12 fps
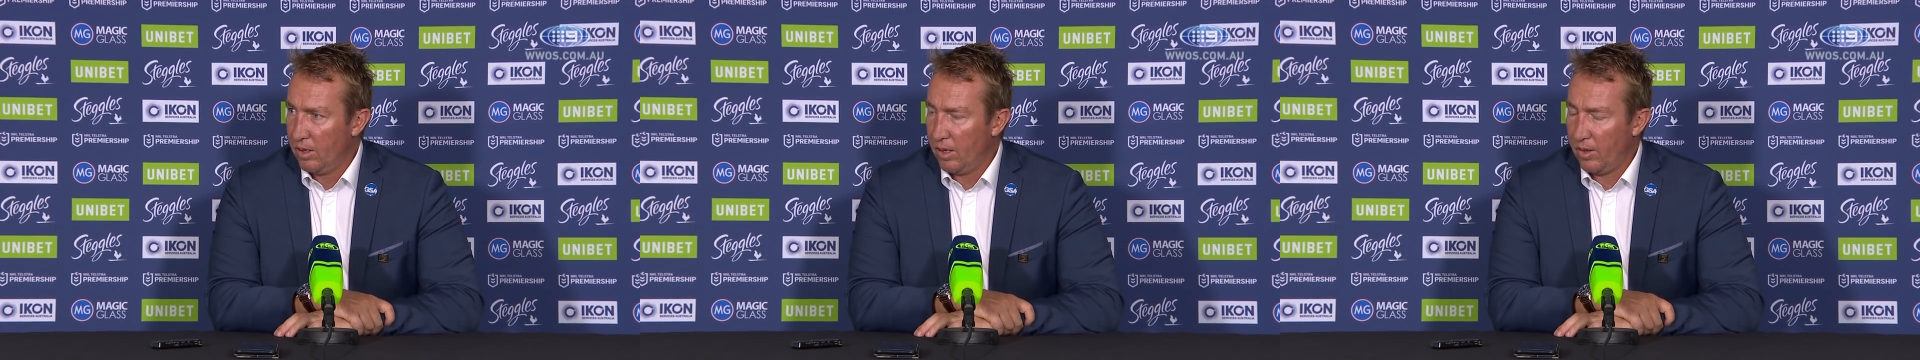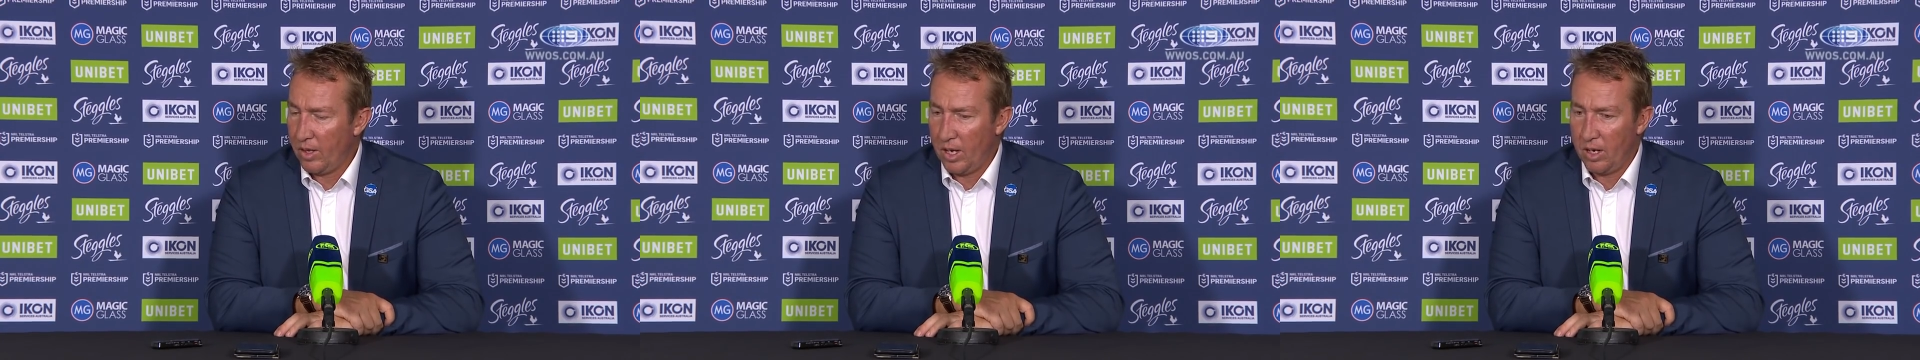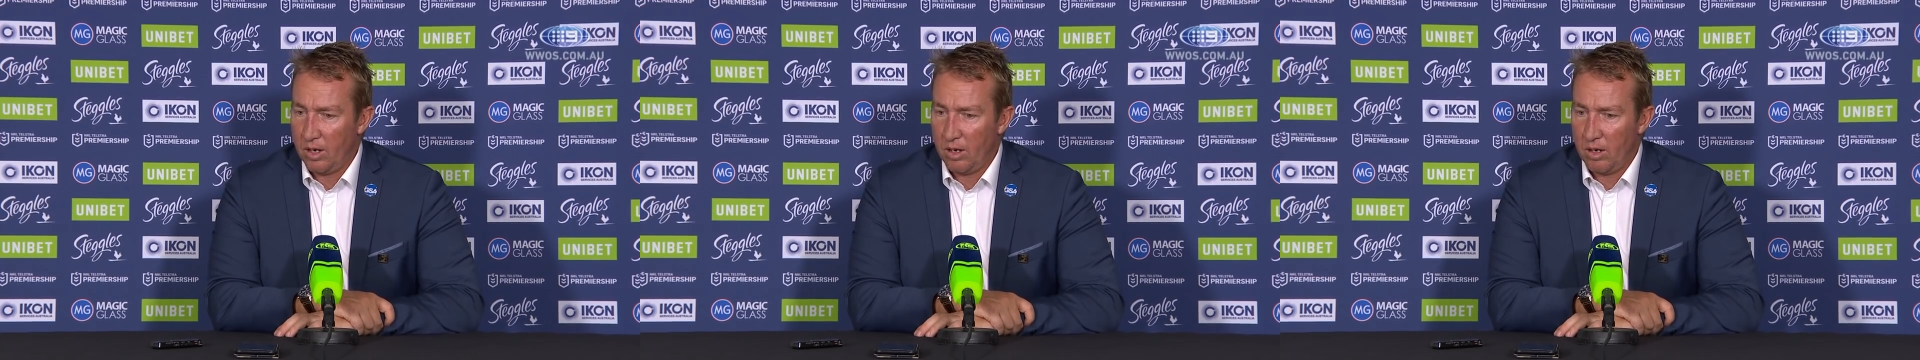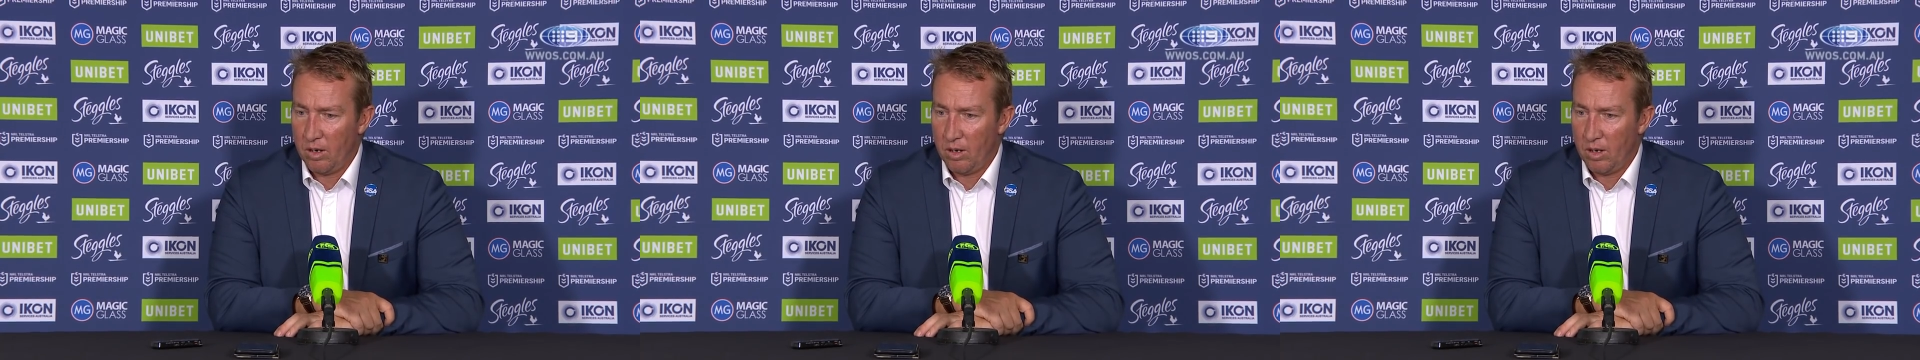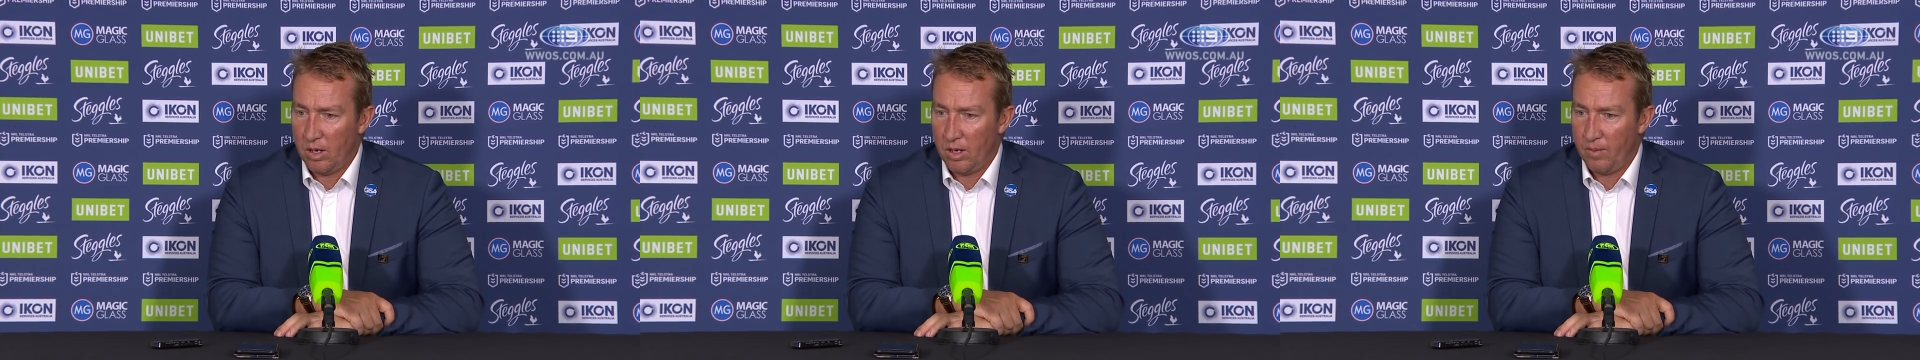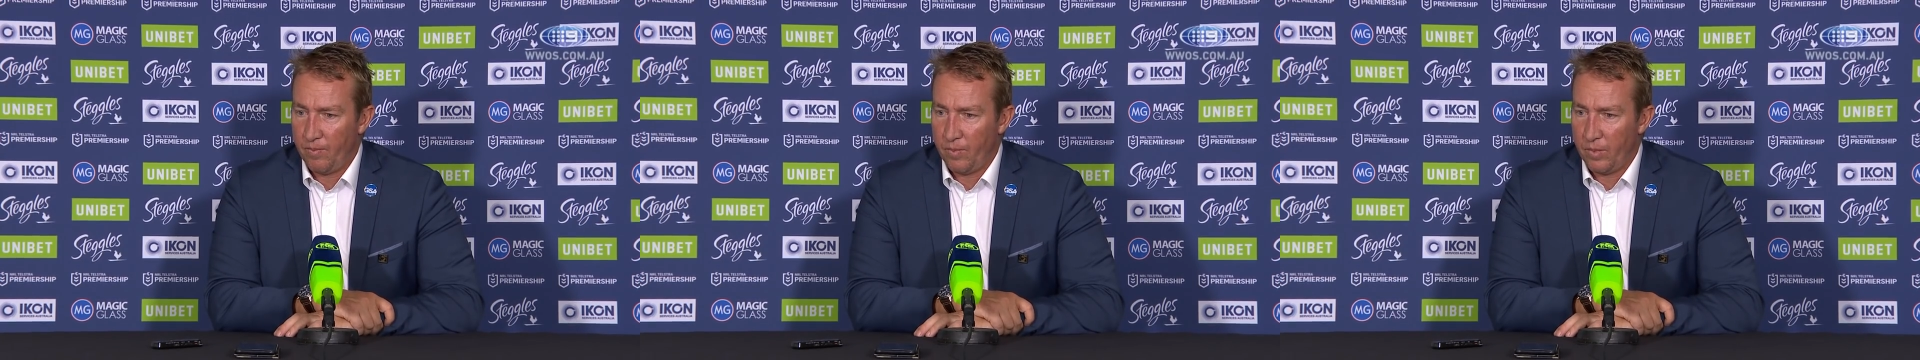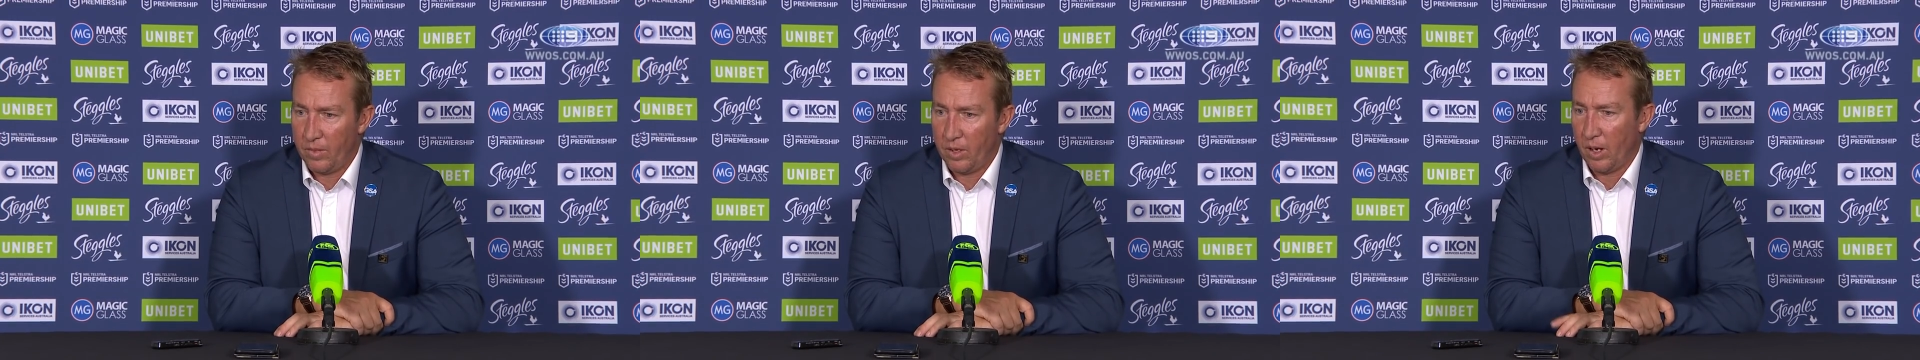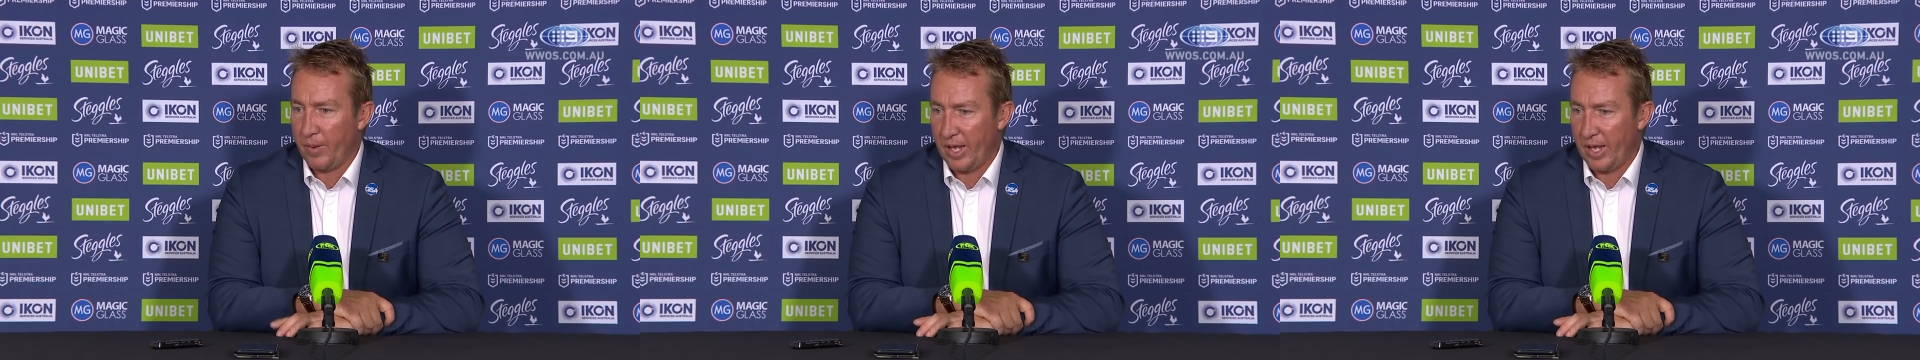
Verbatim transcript: And then, um, you know,